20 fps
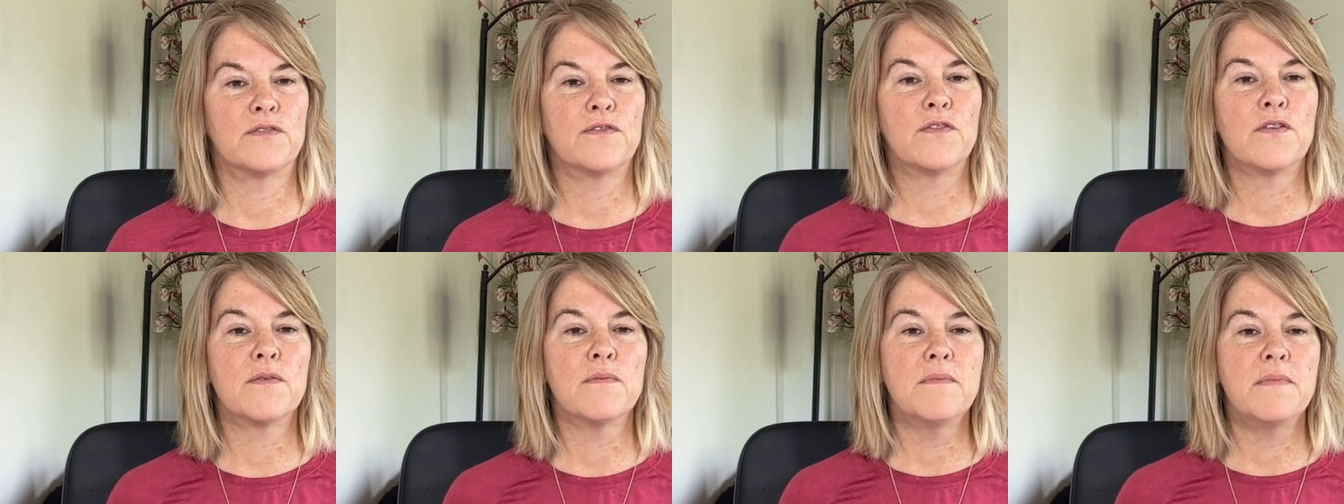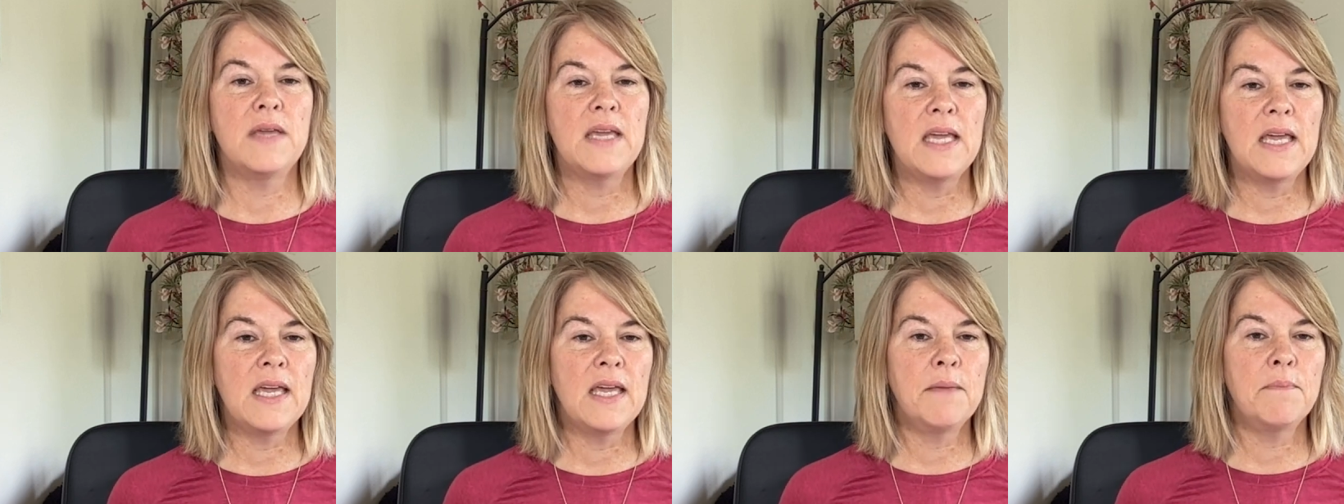For
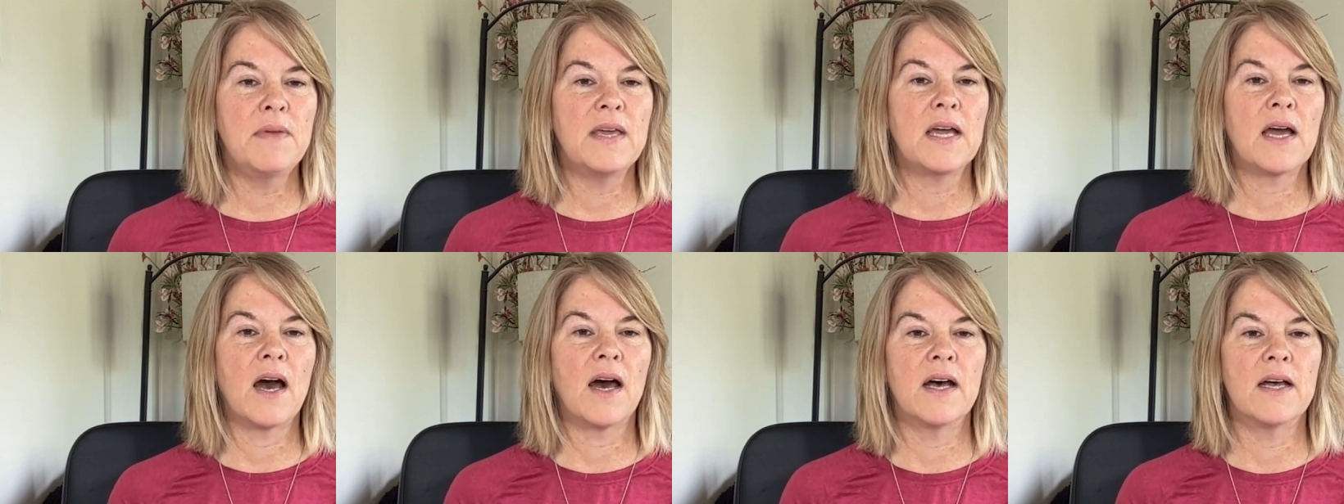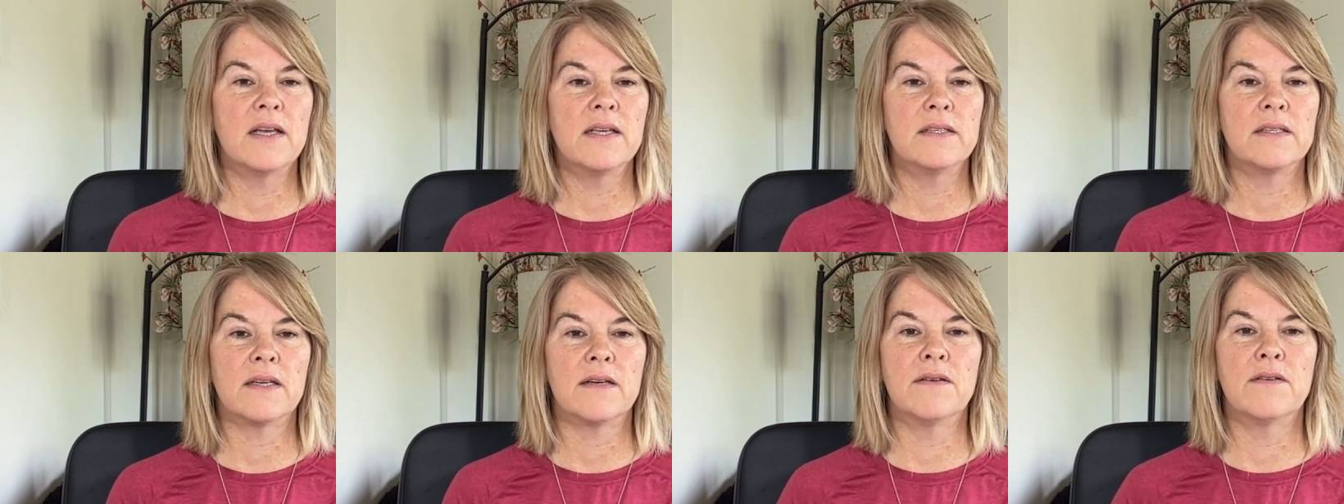me,
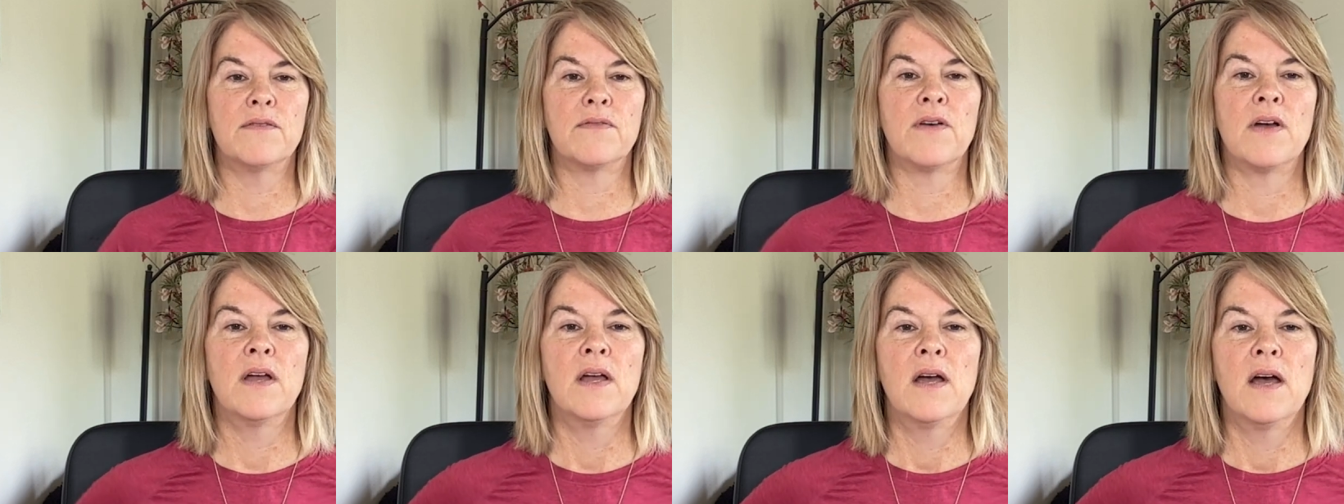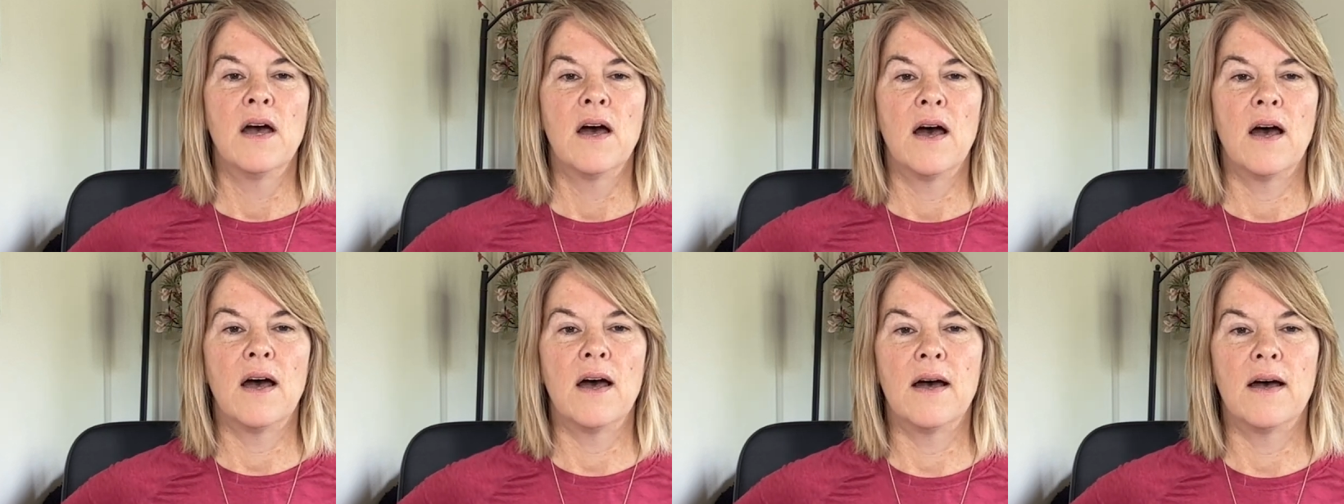because of,
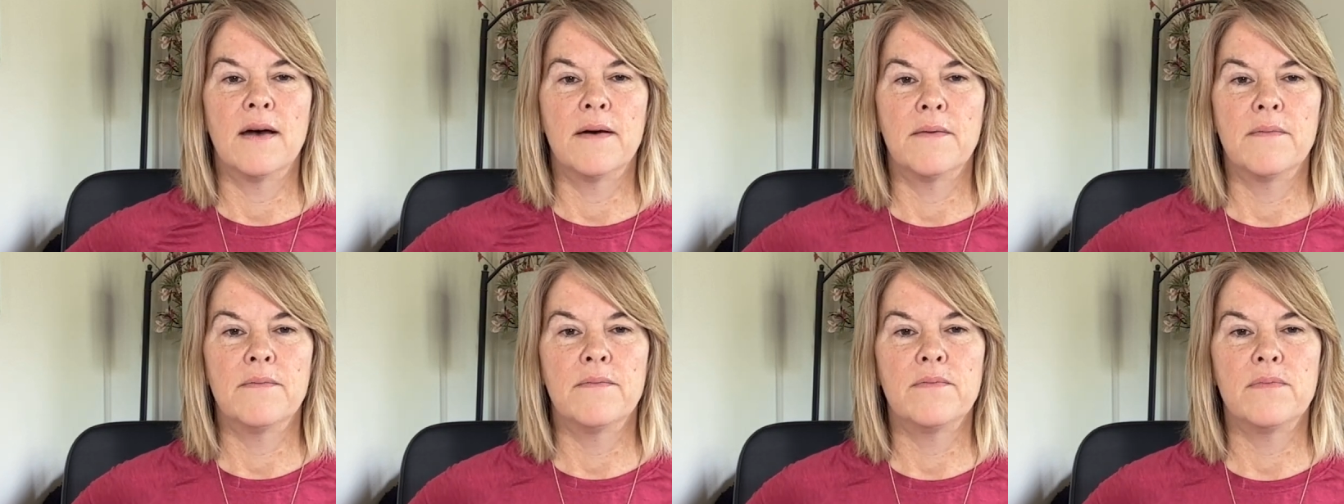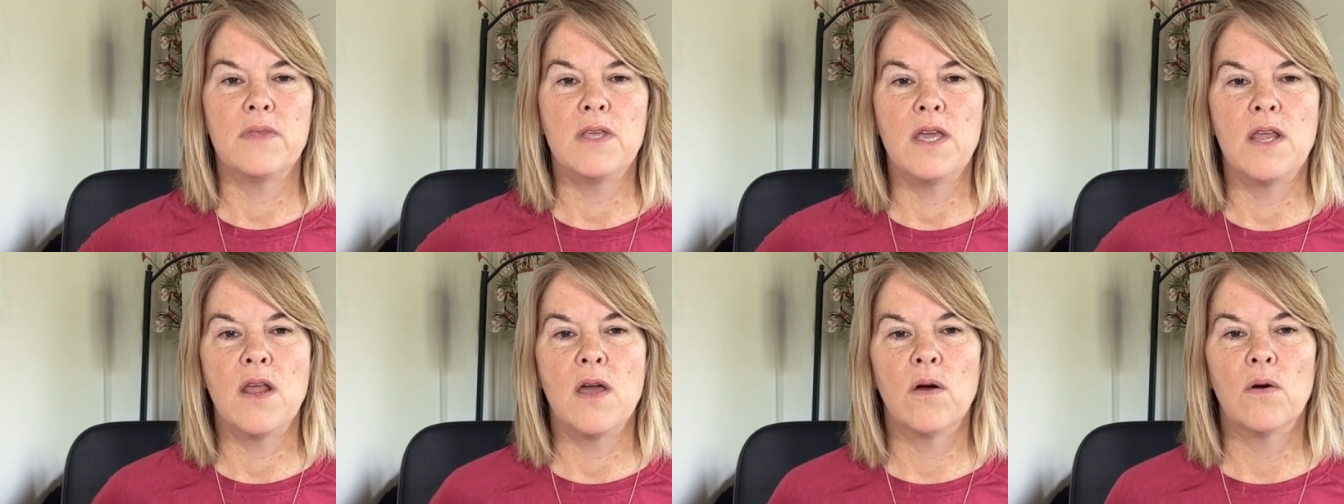
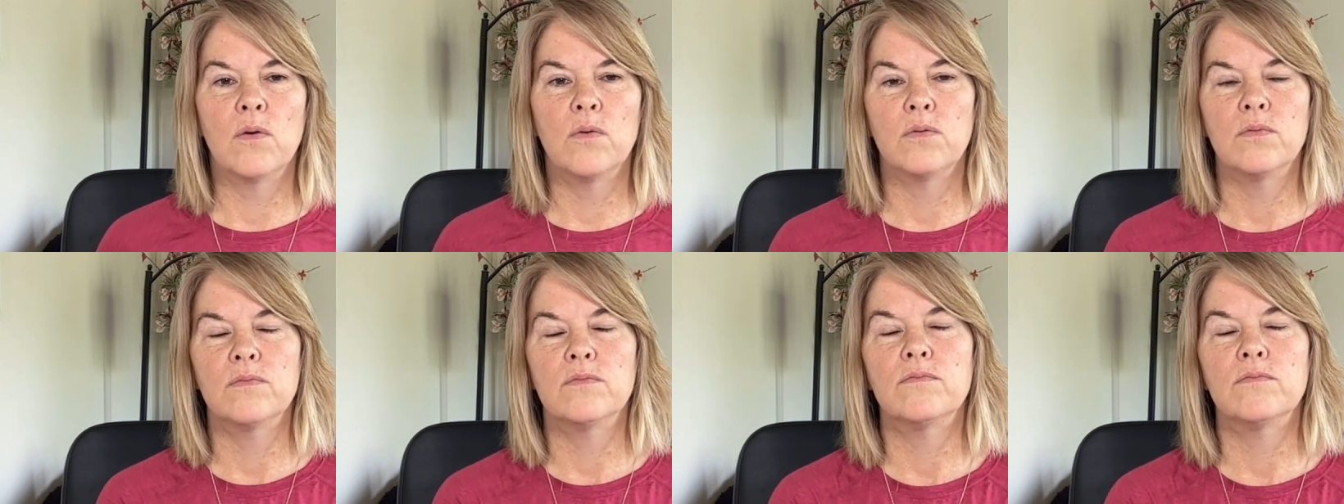you know,